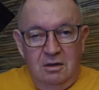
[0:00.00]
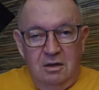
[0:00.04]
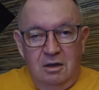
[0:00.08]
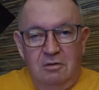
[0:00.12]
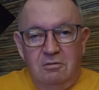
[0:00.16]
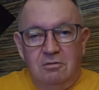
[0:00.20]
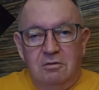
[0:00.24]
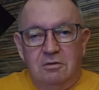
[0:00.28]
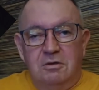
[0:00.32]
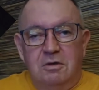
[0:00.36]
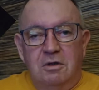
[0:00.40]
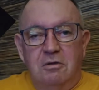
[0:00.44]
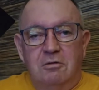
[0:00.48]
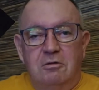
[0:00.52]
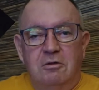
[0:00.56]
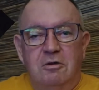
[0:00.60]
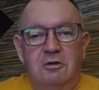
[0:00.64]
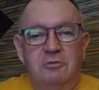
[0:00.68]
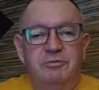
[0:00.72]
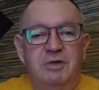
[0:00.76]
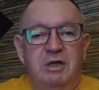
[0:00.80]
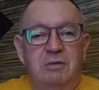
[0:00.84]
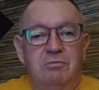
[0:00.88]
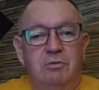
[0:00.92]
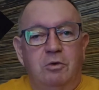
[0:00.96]
I want to talk a little
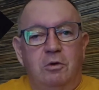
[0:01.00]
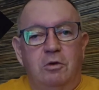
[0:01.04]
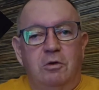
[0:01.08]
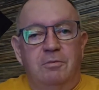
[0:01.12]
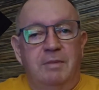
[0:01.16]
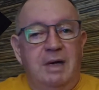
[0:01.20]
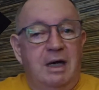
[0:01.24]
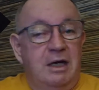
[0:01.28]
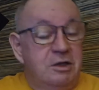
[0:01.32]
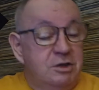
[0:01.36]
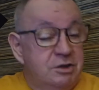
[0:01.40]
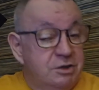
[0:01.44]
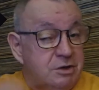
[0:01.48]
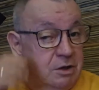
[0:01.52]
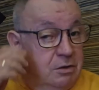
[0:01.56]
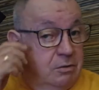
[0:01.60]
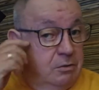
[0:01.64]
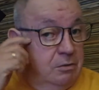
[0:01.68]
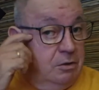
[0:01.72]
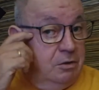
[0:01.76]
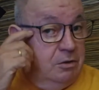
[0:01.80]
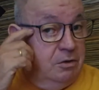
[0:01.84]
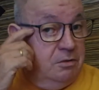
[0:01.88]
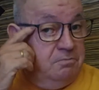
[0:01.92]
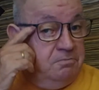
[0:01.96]
bit more about solar.
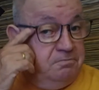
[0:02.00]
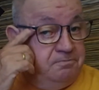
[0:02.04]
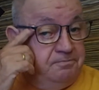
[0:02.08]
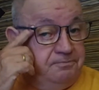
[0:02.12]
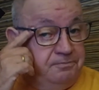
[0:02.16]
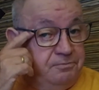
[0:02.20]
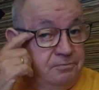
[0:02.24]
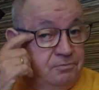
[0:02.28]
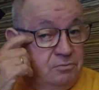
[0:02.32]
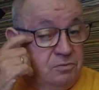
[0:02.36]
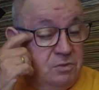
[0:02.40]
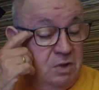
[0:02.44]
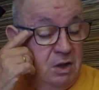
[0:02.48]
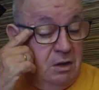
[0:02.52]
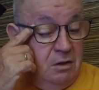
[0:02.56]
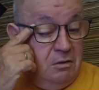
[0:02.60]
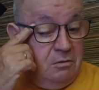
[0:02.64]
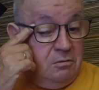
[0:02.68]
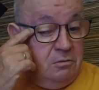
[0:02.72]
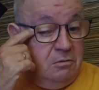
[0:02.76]
I'm